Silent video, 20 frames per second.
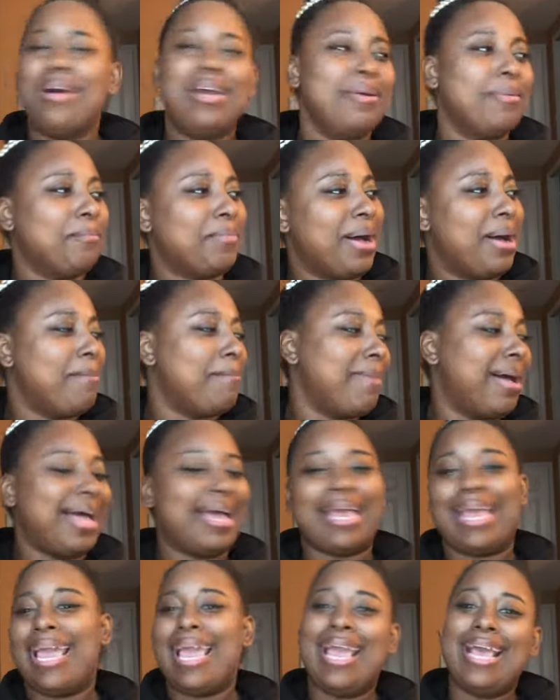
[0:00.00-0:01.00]
What about
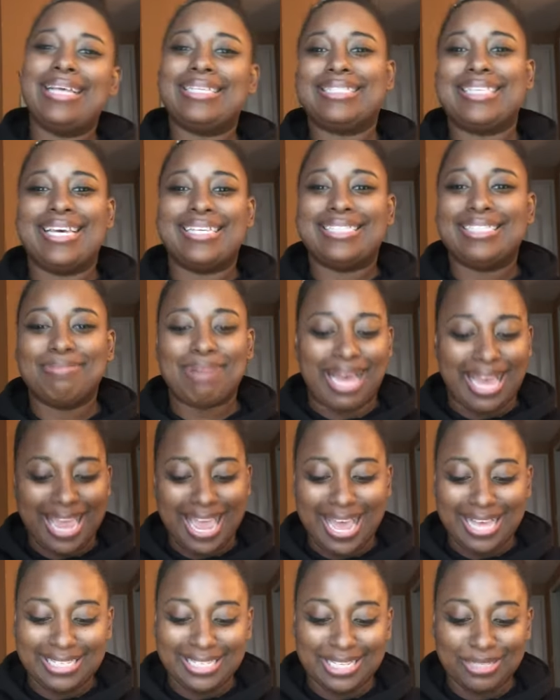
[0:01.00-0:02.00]
my ancestors? My
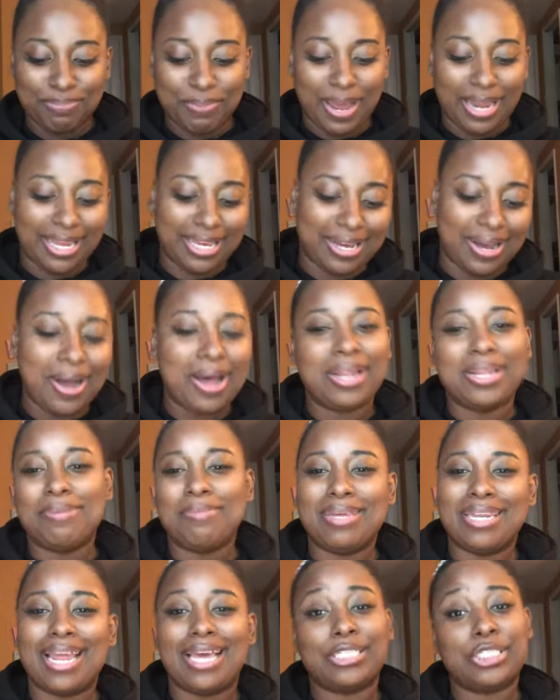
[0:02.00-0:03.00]
ancestors probably
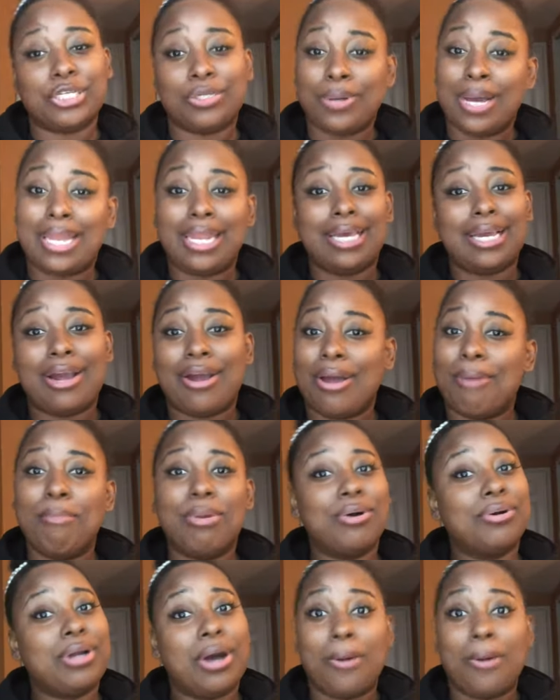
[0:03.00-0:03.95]
calling me like Shaquella girl boo.